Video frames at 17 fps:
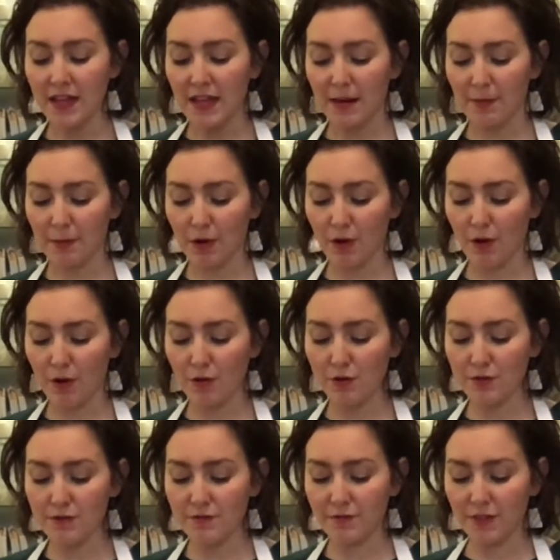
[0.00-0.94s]
I'm going to
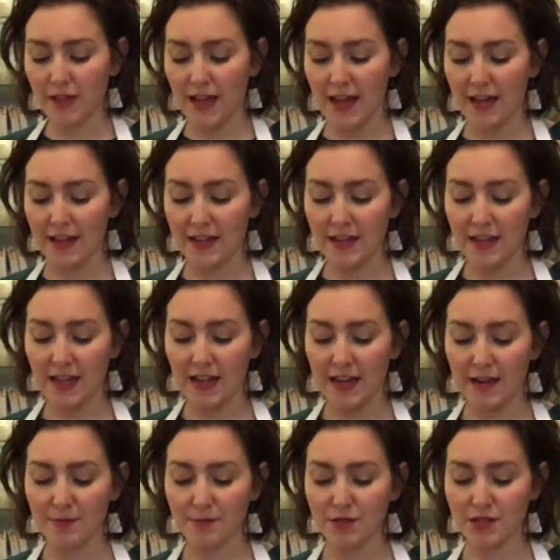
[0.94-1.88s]
hold them flat,
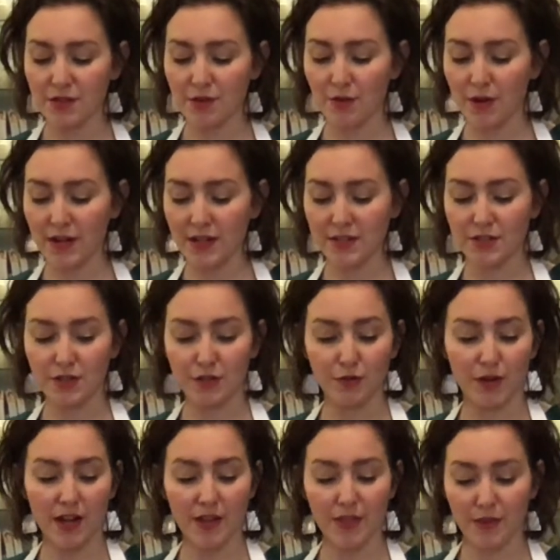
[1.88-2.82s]
and I'm just going to
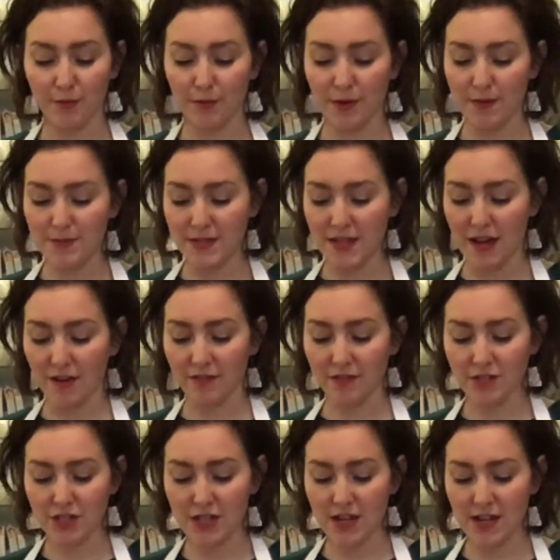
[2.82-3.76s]
cut the ribs
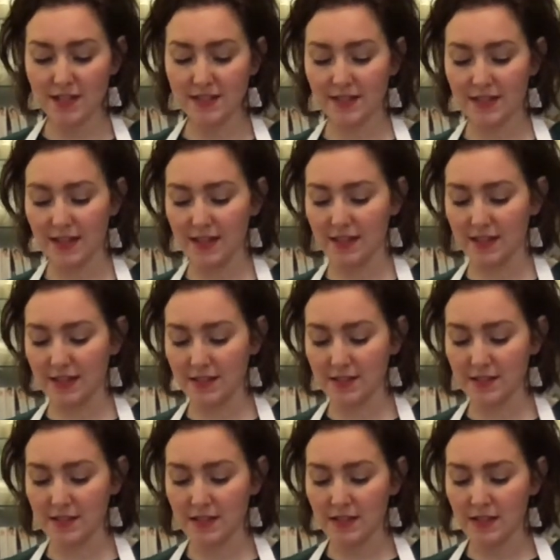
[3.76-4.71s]
out just like
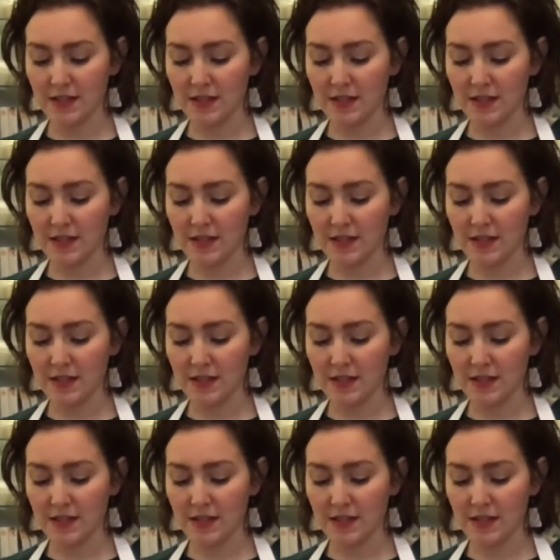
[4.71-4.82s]
this.